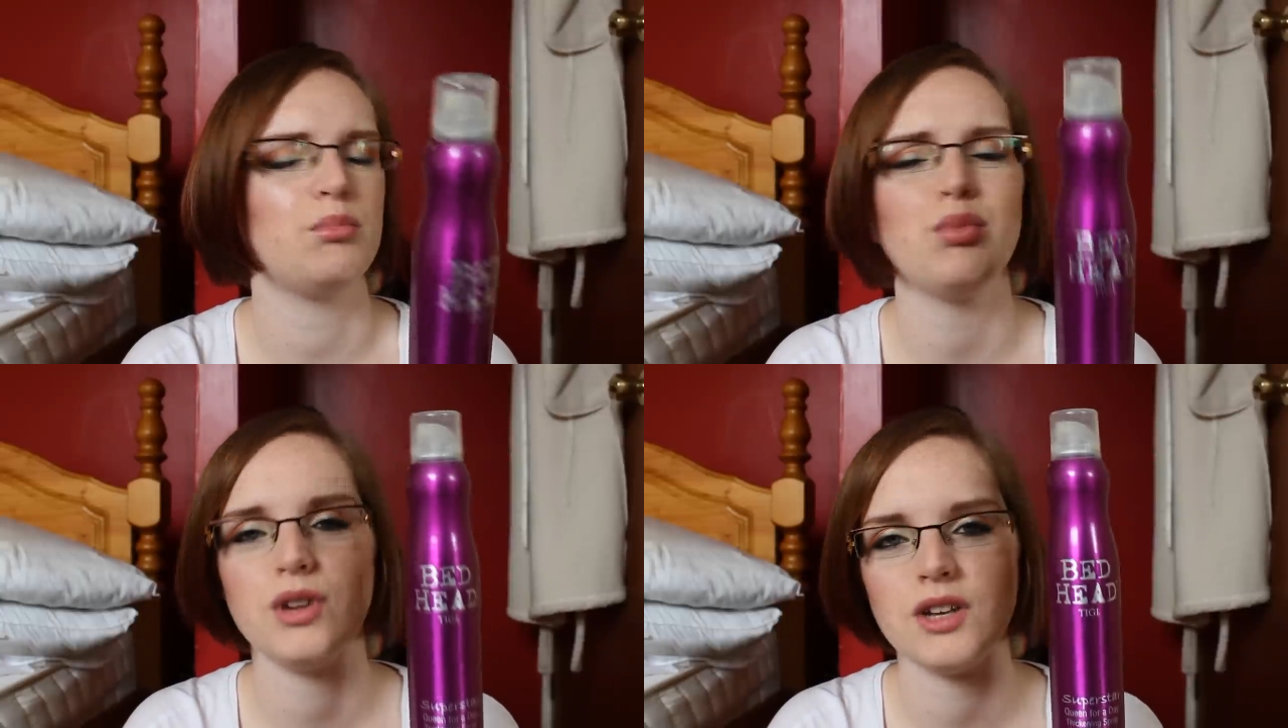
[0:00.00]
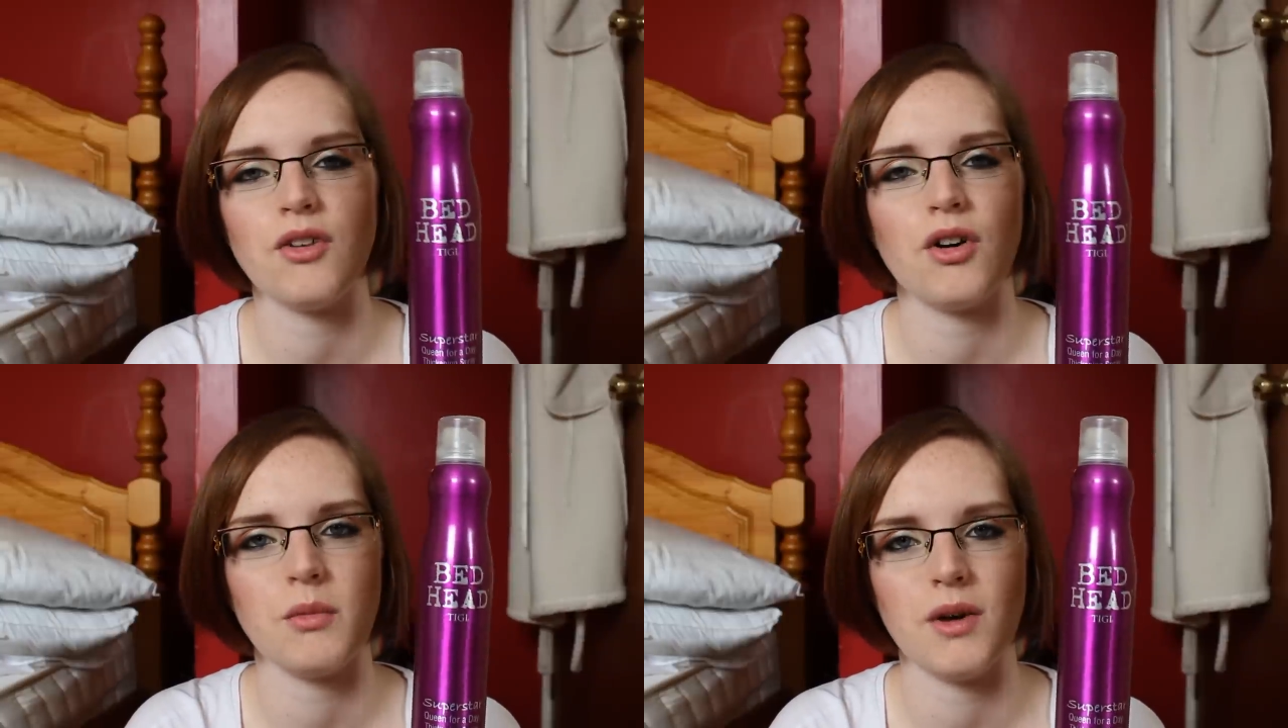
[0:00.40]
Pretty
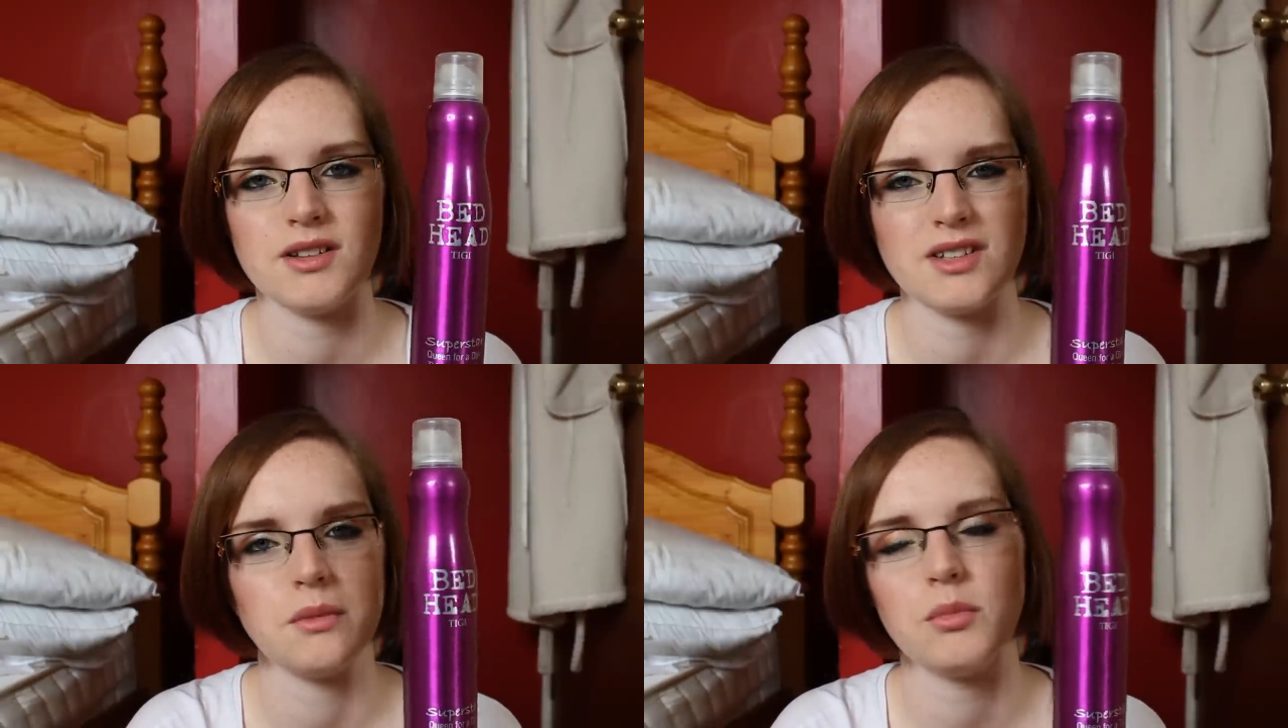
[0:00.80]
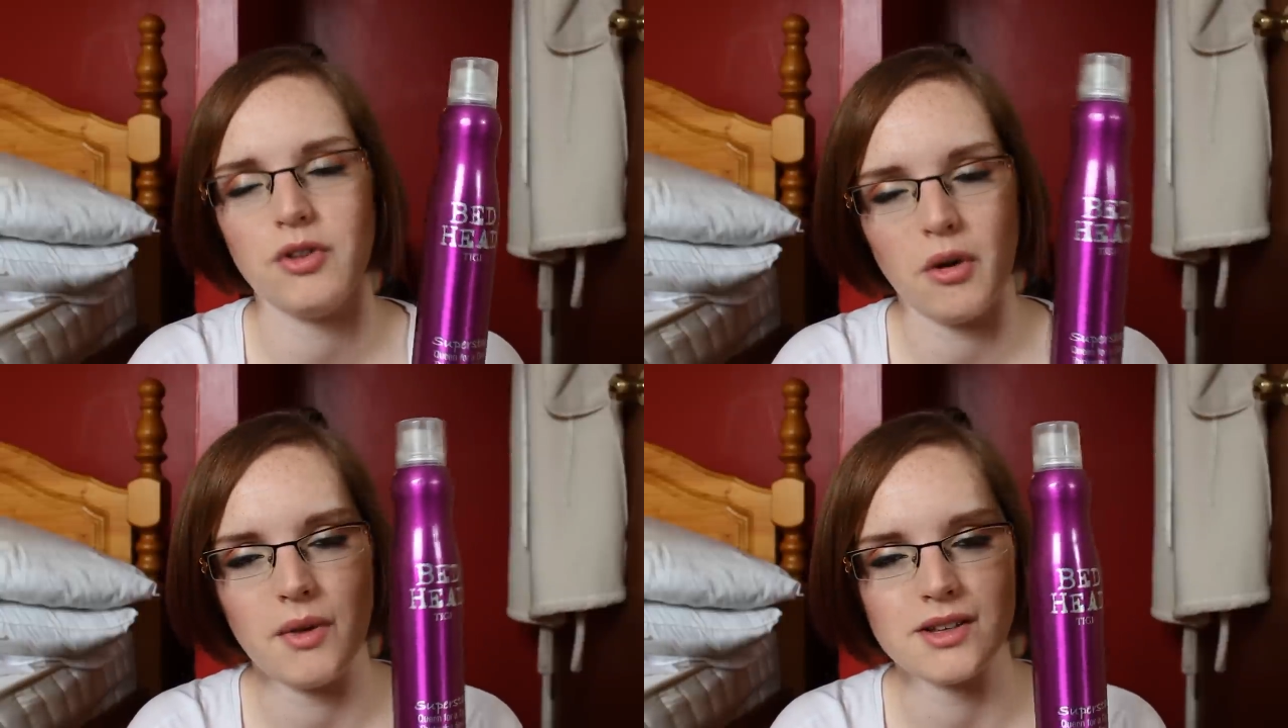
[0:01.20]
volumizing, but
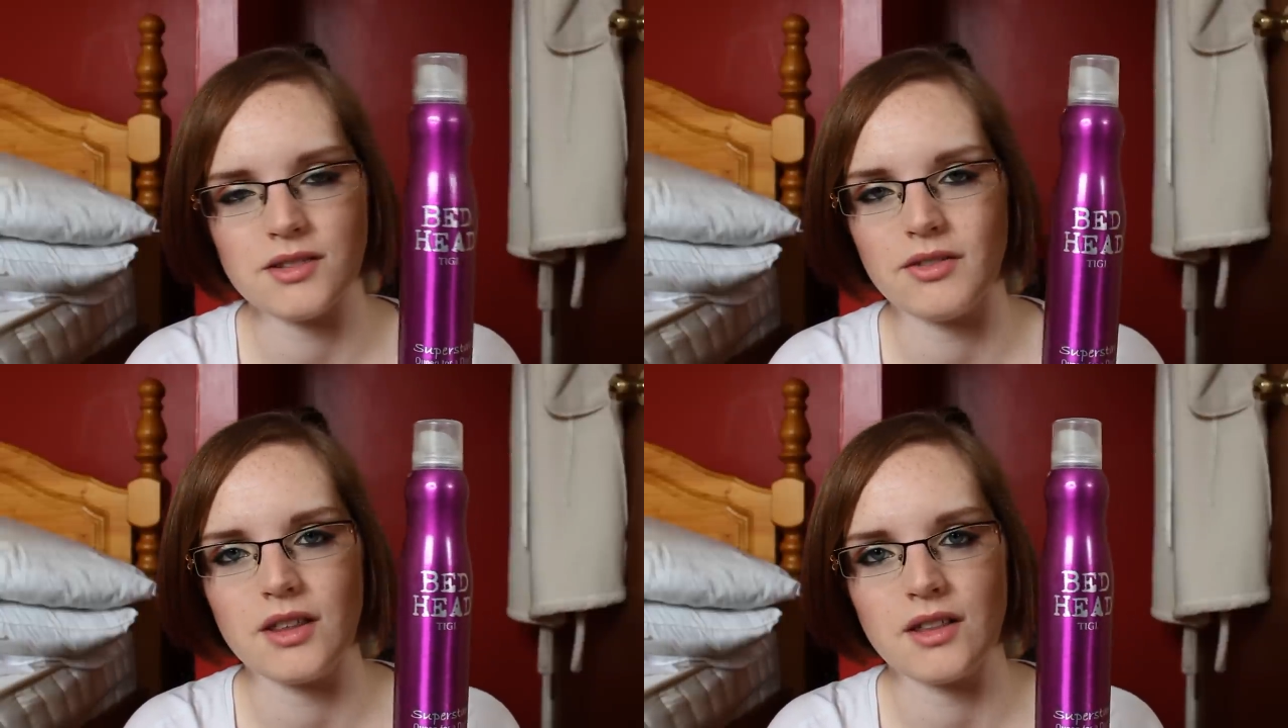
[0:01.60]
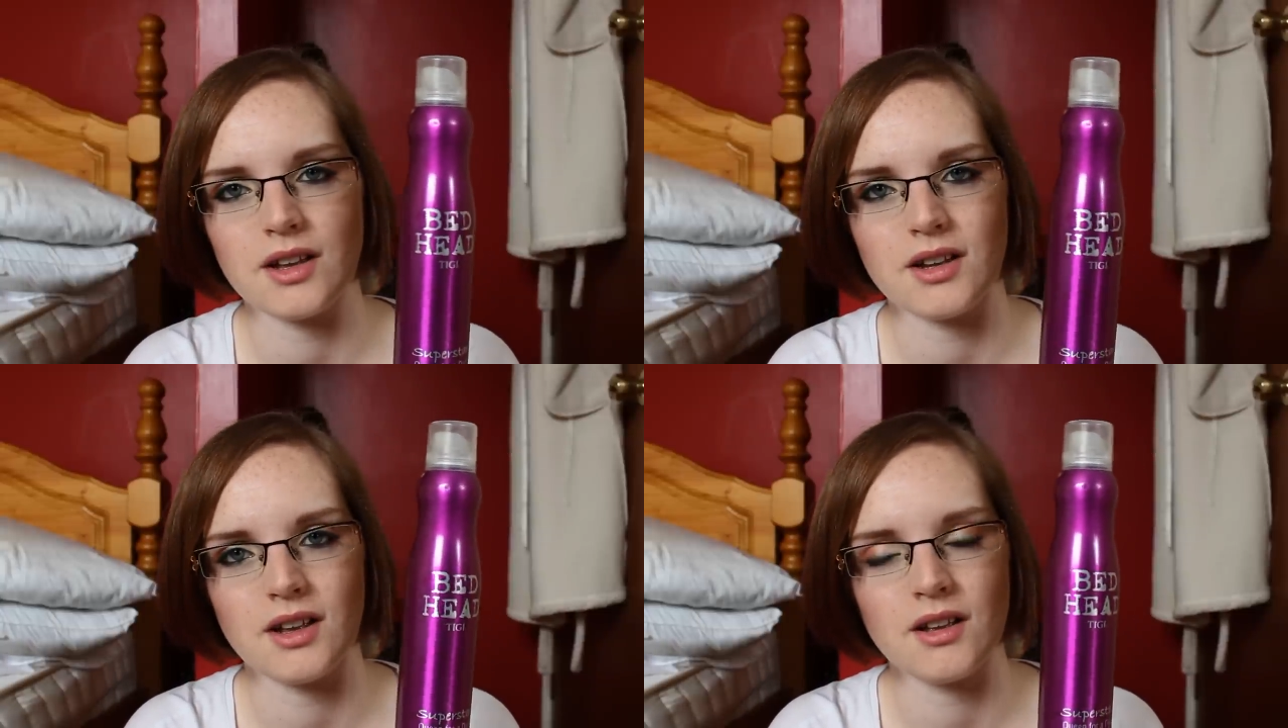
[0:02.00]
not massively
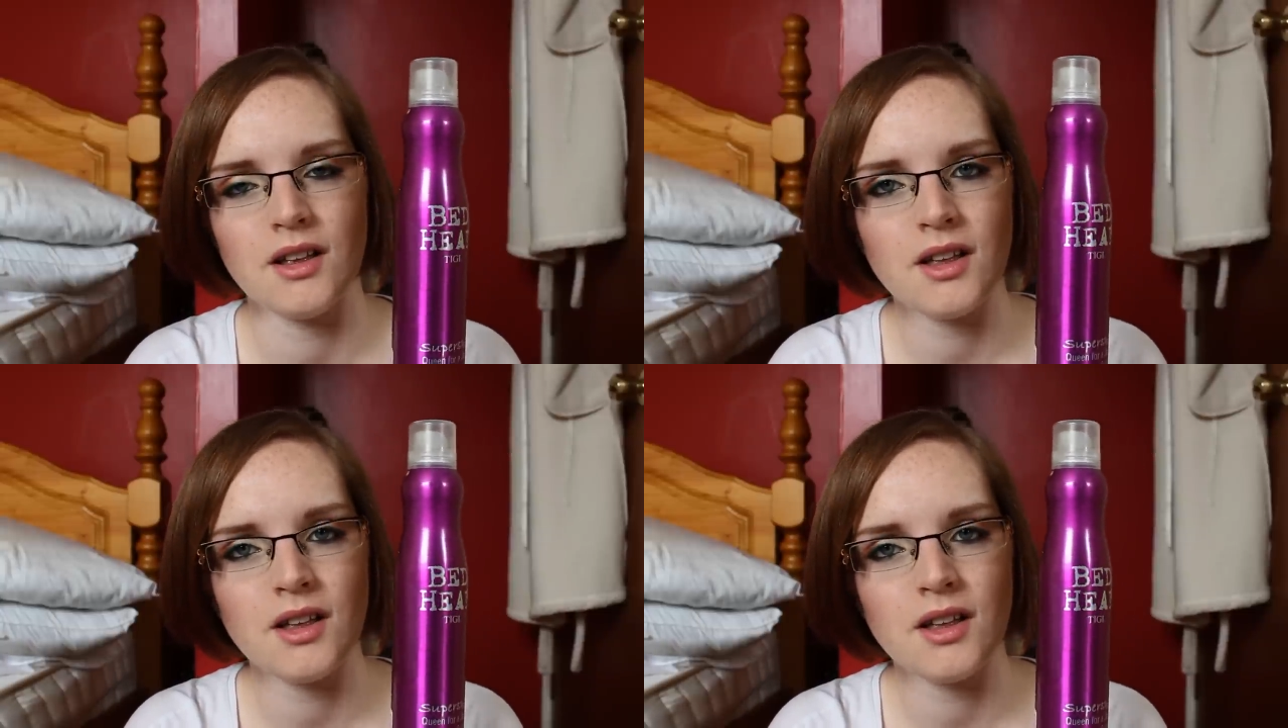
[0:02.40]
thickening.